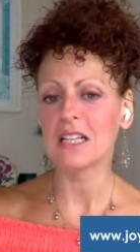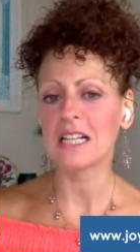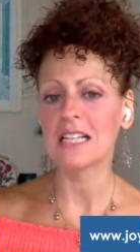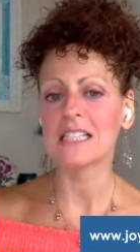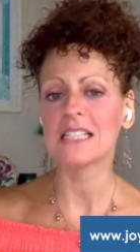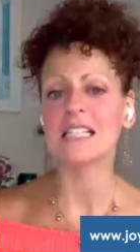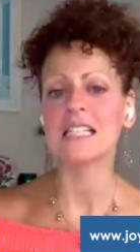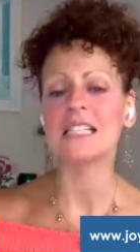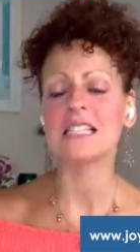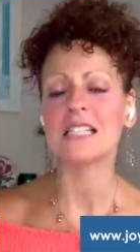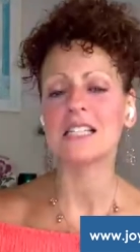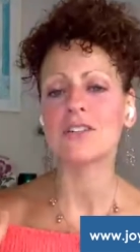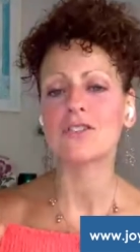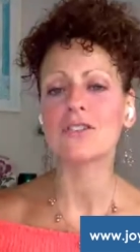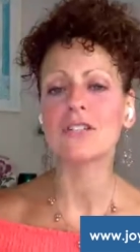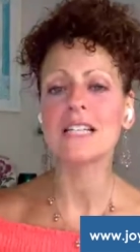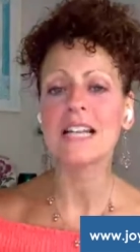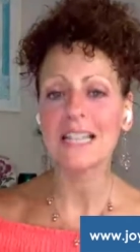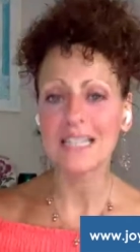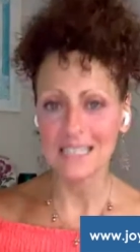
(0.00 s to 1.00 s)
Let's consider
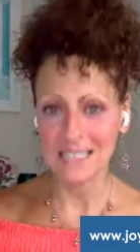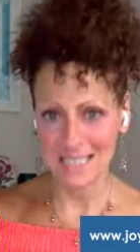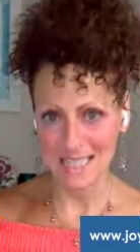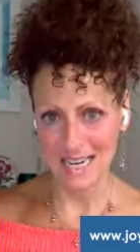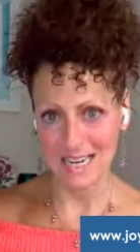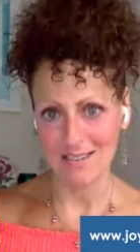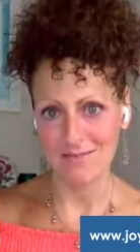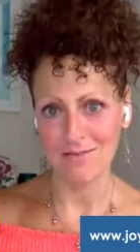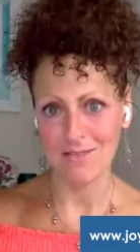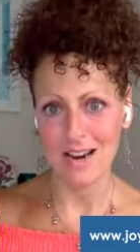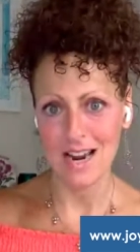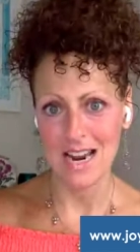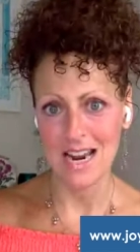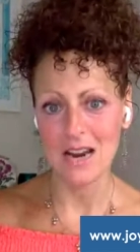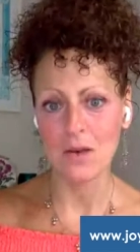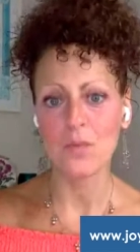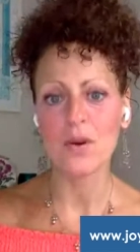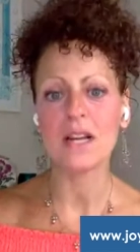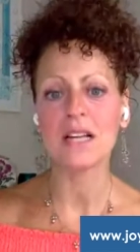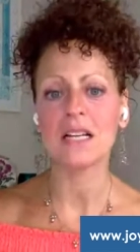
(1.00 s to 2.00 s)
nicotine,
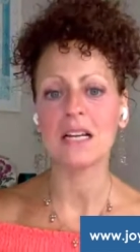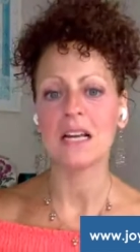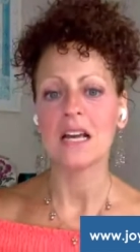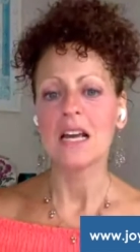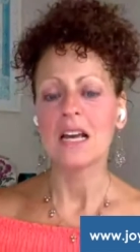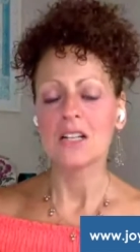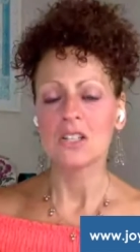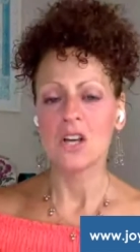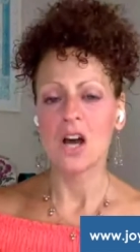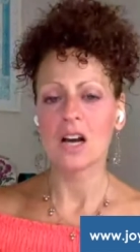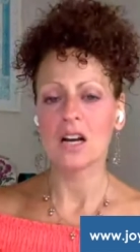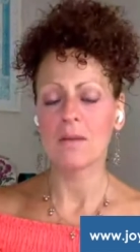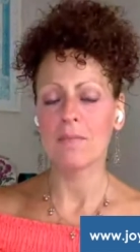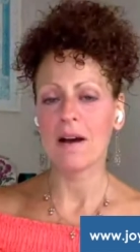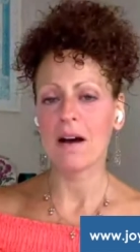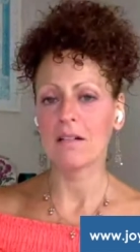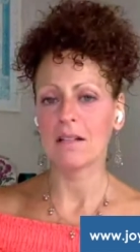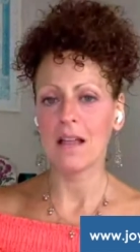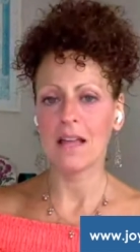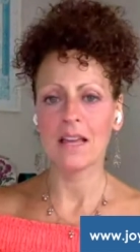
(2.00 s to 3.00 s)
right? We talk
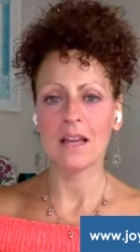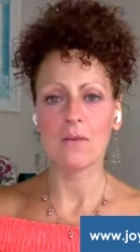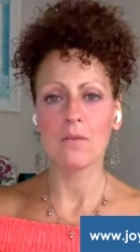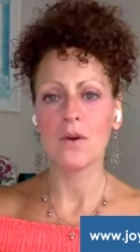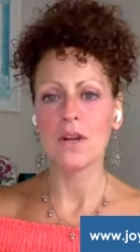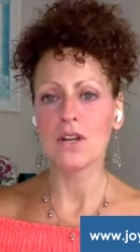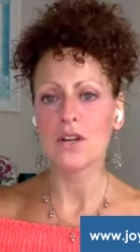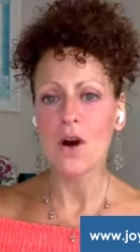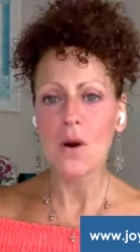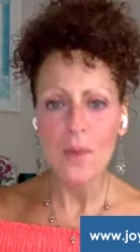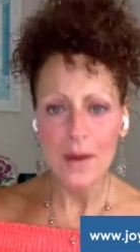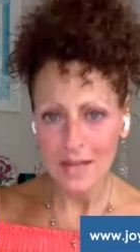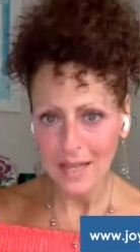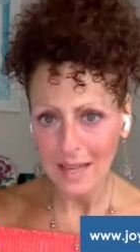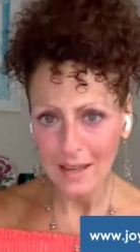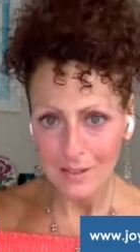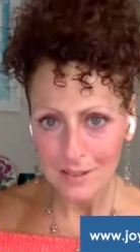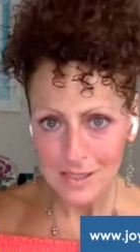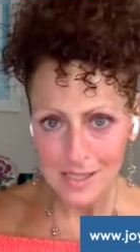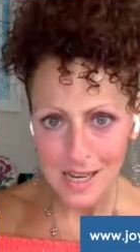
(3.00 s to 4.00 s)
about, like, we know it
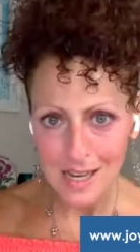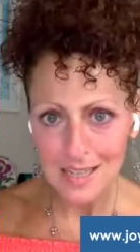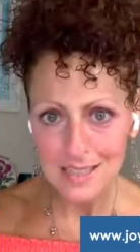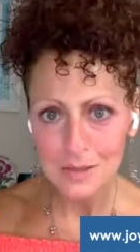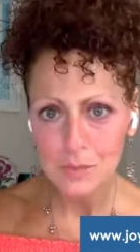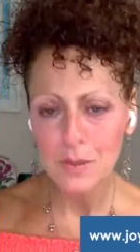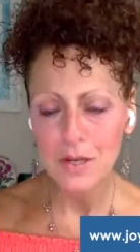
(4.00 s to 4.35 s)
kills us.